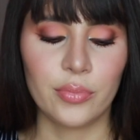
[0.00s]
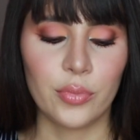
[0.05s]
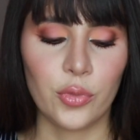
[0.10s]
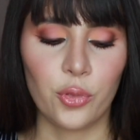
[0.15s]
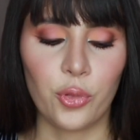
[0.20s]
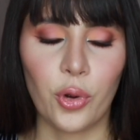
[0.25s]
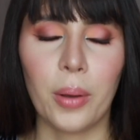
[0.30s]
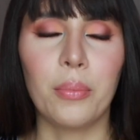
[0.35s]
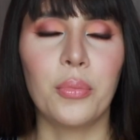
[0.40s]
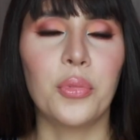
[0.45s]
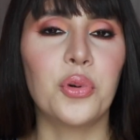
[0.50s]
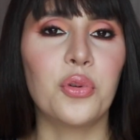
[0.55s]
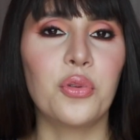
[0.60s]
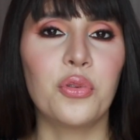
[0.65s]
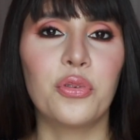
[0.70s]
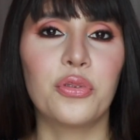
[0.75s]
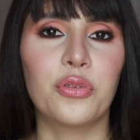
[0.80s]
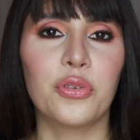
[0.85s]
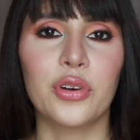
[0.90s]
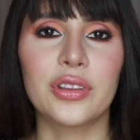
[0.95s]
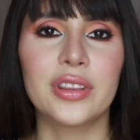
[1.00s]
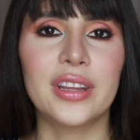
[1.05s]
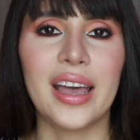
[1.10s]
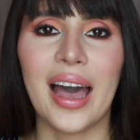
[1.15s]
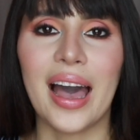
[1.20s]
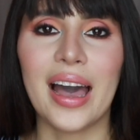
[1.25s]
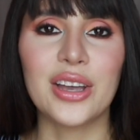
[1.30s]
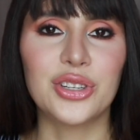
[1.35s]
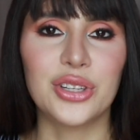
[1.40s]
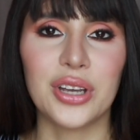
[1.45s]
remove the
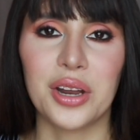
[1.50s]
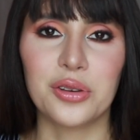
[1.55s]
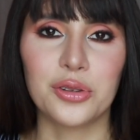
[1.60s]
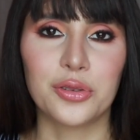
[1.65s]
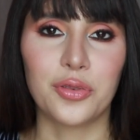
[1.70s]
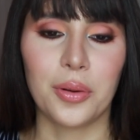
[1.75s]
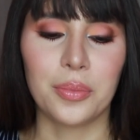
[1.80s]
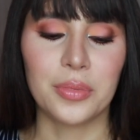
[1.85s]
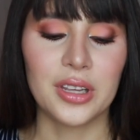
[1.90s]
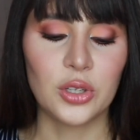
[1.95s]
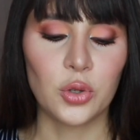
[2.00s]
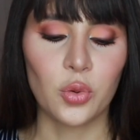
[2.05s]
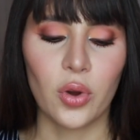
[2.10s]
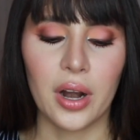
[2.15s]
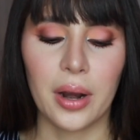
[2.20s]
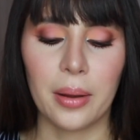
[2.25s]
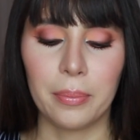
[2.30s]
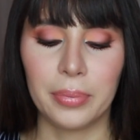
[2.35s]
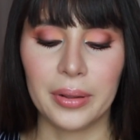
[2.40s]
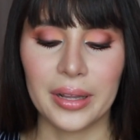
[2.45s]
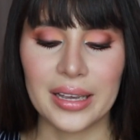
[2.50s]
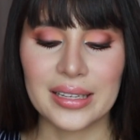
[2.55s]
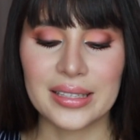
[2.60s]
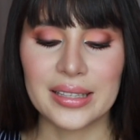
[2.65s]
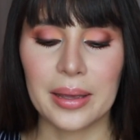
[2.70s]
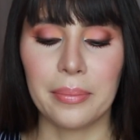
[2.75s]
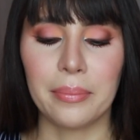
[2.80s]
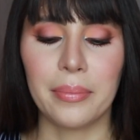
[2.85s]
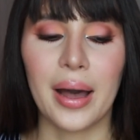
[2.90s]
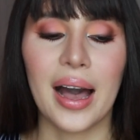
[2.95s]
eyeshadows from this one and place
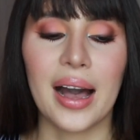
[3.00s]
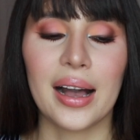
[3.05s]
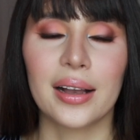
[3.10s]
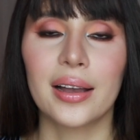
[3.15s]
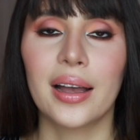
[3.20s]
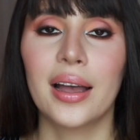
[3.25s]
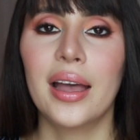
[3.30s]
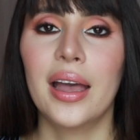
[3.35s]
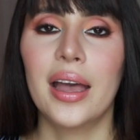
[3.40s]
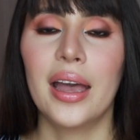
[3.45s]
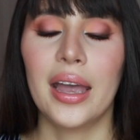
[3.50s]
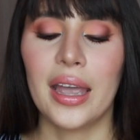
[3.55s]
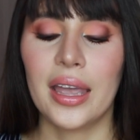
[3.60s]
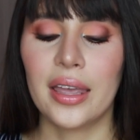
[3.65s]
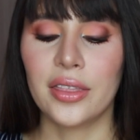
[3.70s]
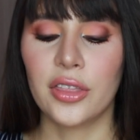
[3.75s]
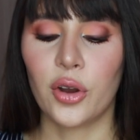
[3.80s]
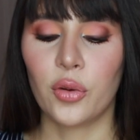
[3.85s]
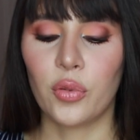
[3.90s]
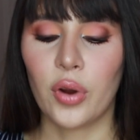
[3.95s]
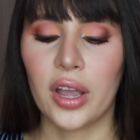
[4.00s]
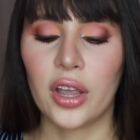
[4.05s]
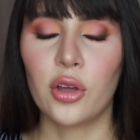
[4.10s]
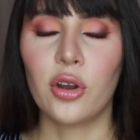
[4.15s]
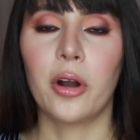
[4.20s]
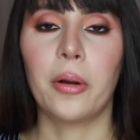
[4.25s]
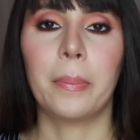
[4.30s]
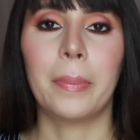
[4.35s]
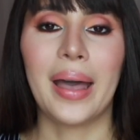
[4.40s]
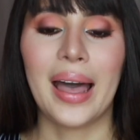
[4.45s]
them back in the
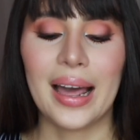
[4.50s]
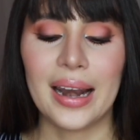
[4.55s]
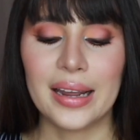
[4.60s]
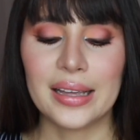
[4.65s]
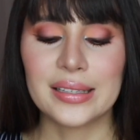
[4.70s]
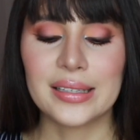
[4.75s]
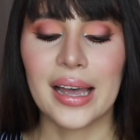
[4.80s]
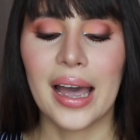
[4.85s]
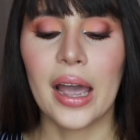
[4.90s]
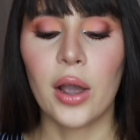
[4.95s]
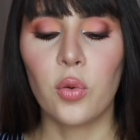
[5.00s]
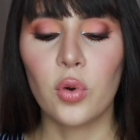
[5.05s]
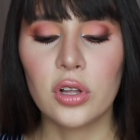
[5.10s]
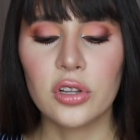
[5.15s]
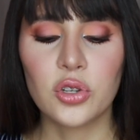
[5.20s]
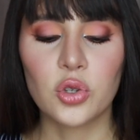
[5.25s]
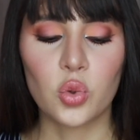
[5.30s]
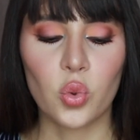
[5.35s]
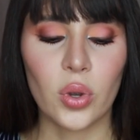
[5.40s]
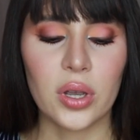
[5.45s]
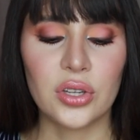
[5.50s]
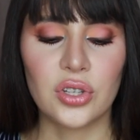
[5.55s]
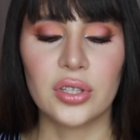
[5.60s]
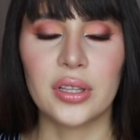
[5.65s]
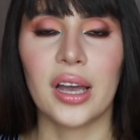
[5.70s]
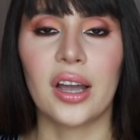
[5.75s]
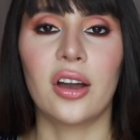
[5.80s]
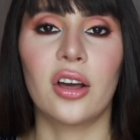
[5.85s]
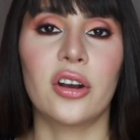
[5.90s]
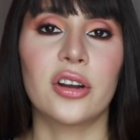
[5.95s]
regular palettes. I will switch
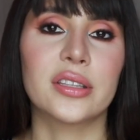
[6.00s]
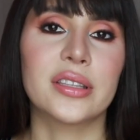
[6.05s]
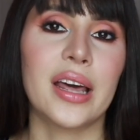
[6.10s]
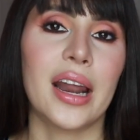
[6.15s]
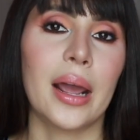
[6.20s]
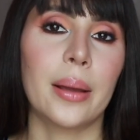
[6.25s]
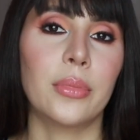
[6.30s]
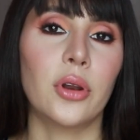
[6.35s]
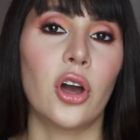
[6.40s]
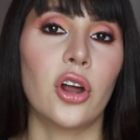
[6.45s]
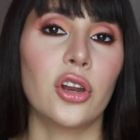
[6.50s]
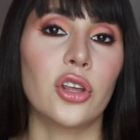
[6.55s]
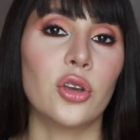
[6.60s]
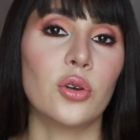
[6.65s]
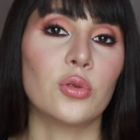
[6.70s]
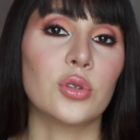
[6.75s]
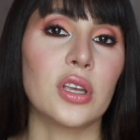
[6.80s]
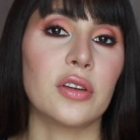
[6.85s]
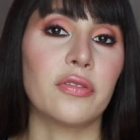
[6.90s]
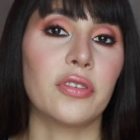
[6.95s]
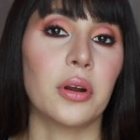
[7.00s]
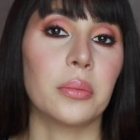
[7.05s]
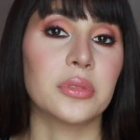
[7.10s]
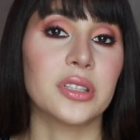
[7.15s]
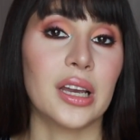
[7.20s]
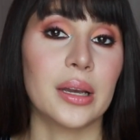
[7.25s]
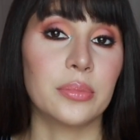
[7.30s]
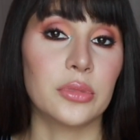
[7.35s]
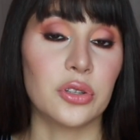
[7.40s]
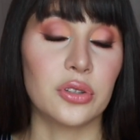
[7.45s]
the colors that I'm not using from
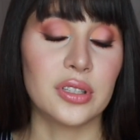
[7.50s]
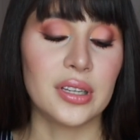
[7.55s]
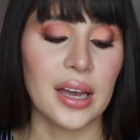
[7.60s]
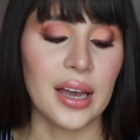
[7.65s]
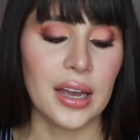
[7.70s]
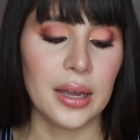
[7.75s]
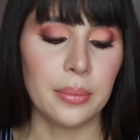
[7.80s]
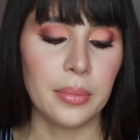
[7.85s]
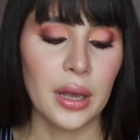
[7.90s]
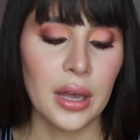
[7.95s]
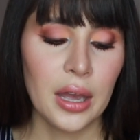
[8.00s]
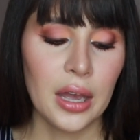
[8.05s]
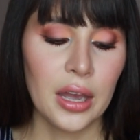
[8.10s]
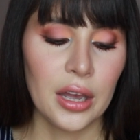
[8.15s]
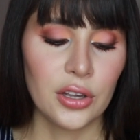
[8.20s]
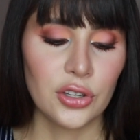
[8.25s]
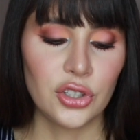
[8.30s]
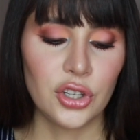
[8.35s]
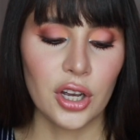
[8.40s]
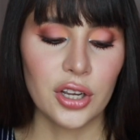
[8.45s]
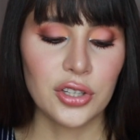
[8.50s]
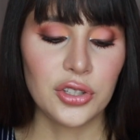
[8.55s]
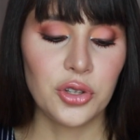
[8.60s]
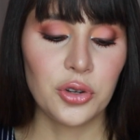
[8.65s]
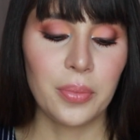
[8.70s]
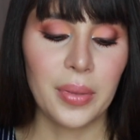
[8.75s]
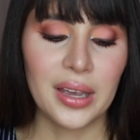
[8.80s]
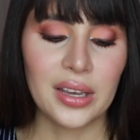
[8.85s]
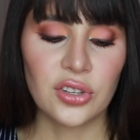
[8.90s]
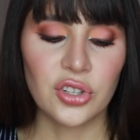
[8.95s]
time to time just
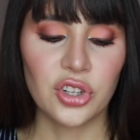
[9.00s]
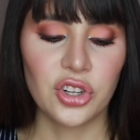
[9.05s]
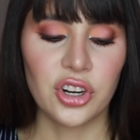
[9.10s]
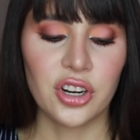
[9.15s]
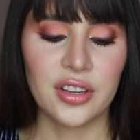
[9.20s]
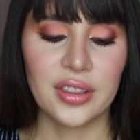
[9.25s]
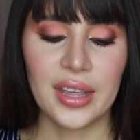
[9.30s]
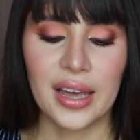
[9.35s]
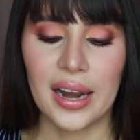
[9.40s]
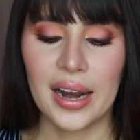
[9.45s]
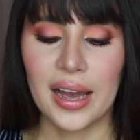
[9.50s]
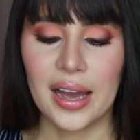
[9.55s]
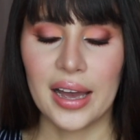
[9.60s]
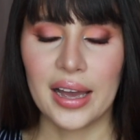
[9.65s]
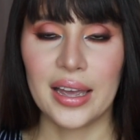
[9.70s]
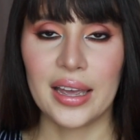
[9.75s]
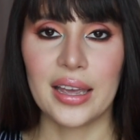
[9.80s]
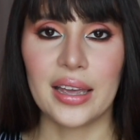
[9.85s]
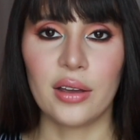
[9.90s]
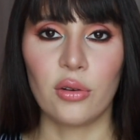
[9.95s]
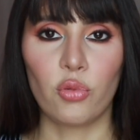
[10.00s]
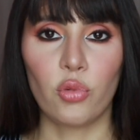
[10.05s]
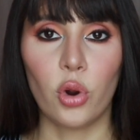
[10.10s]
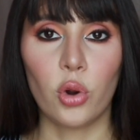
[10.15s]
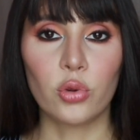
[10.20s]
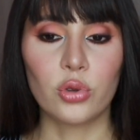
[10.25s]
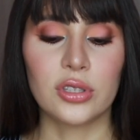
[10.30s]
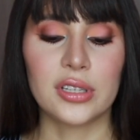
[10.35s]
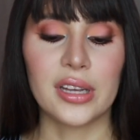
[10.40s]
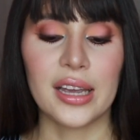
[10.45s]
to make sure that I
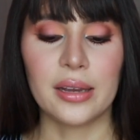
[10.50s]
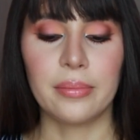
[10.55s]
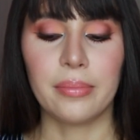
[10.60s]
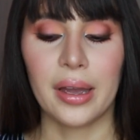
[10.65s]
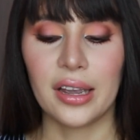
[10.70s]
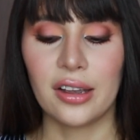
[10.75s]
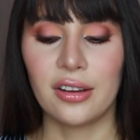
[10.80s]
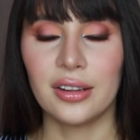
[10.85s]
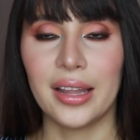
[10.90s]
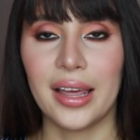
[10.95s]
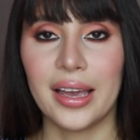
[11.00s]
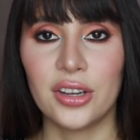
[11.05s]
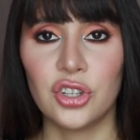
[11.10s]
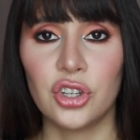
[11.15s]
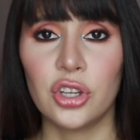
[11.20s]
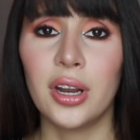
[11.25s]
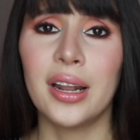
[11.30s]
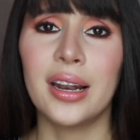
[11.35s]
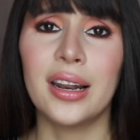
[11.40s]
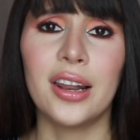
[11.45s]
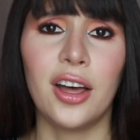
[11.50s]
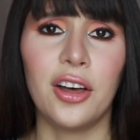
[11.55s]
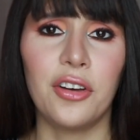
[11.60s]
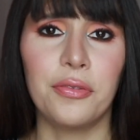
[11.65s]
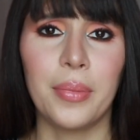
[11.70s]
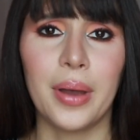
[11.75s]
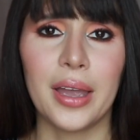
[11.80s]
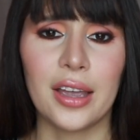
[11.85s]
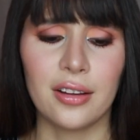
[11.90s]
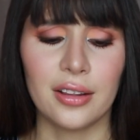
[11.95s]
rotate my collection and love
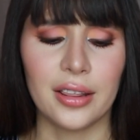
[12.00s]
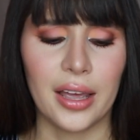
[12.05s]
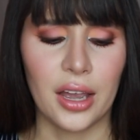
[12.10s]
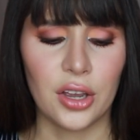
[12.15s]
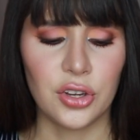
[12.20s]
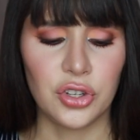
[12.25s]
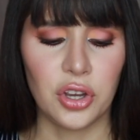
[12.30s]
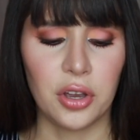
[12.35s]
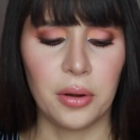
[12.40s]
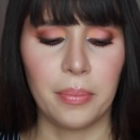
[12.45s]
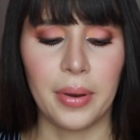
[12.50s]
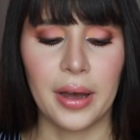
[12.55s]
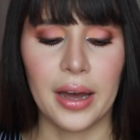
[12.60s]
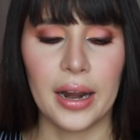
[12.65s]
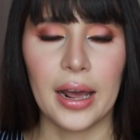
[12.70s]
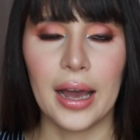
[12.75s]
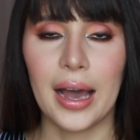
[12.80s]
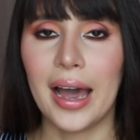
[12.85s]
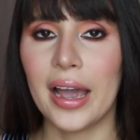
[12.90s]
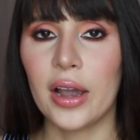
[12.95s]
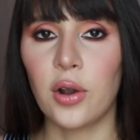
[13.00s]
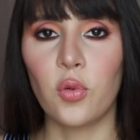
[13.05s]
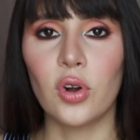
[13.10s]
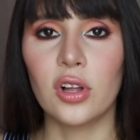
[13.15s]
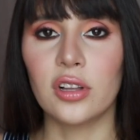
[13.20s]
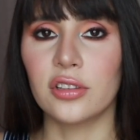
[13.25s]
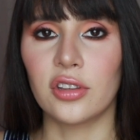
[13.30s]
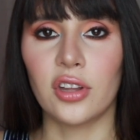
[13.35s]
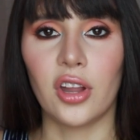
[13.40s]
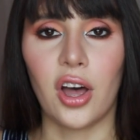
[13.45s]
my collection, but I
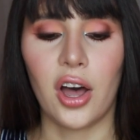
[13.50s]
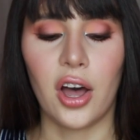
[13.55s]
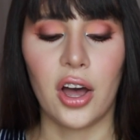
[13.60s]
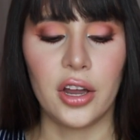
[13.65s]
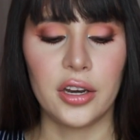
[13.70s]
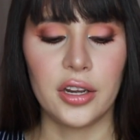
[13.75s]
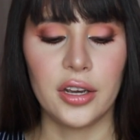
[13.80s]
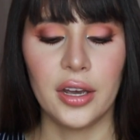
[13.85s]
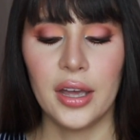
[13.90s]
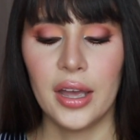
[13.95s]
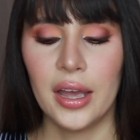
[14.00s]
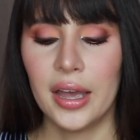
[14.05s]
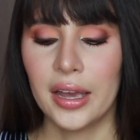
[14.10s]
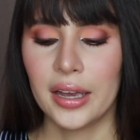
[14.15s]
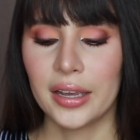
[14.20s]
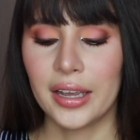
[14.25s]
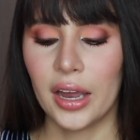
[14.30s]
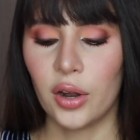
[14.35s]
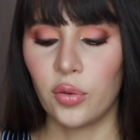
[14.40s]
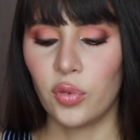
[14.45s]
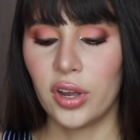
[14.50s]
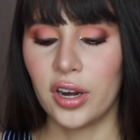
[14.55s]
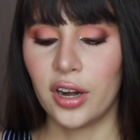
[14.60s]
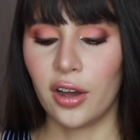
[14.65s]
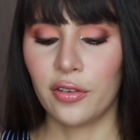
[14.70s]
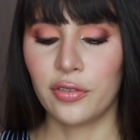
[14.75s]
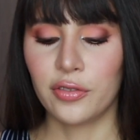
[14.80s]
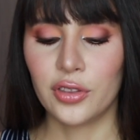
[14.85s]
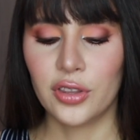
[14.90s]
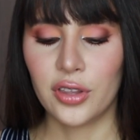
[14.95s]
will not get rid
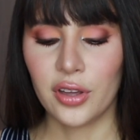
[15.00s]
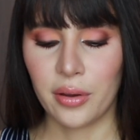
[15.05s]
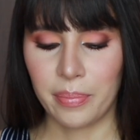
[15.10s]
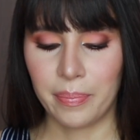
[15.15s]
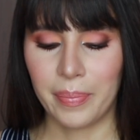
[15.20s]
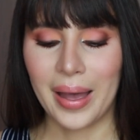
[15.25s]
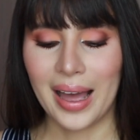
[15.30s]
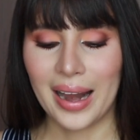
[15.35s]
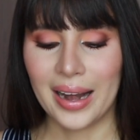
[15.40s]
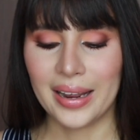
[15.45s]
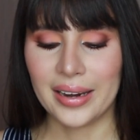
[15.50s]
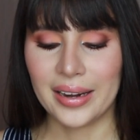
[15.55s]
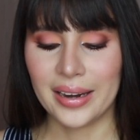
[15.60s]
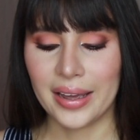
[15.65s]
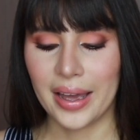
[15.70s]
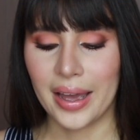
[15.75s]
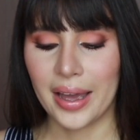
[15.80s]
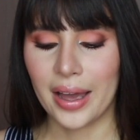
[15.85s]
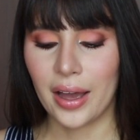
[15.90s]
of the palette